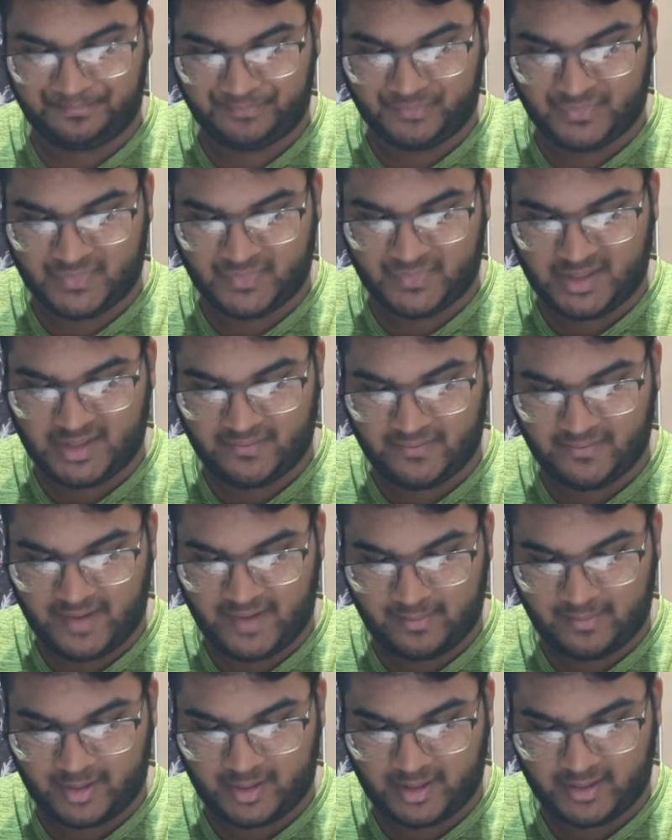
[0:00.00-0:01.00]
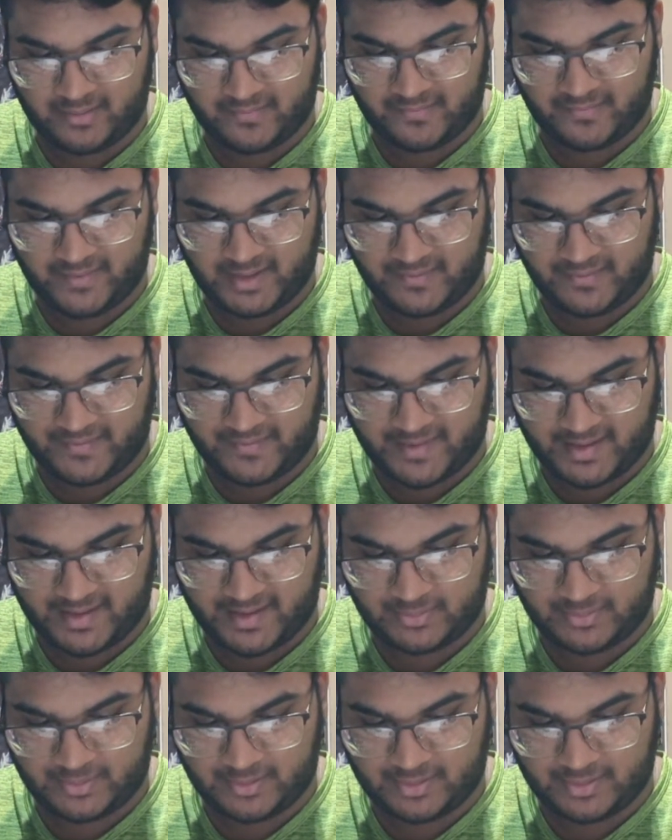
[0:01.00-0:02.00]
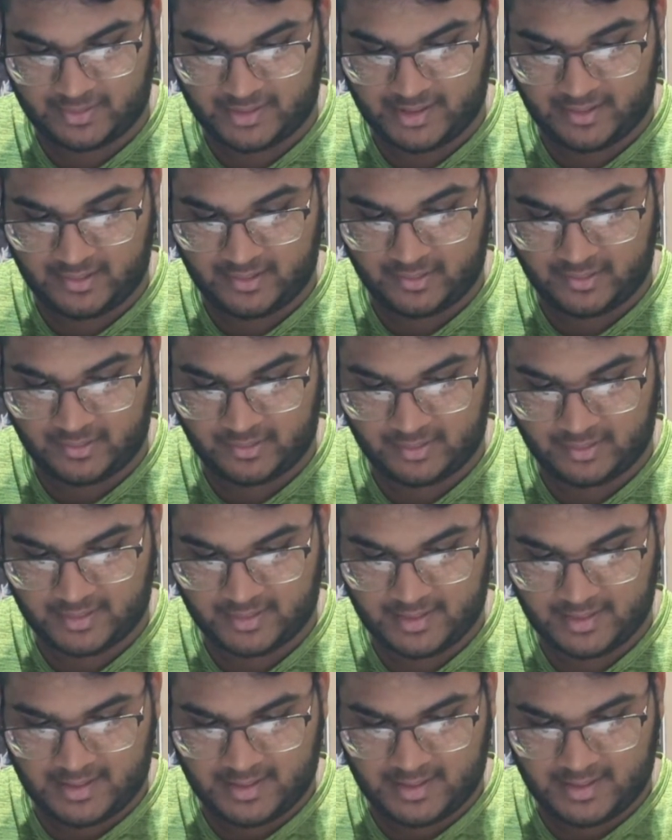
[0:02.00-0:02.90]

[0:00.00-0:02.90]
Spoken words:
the vampire VFX were really cool.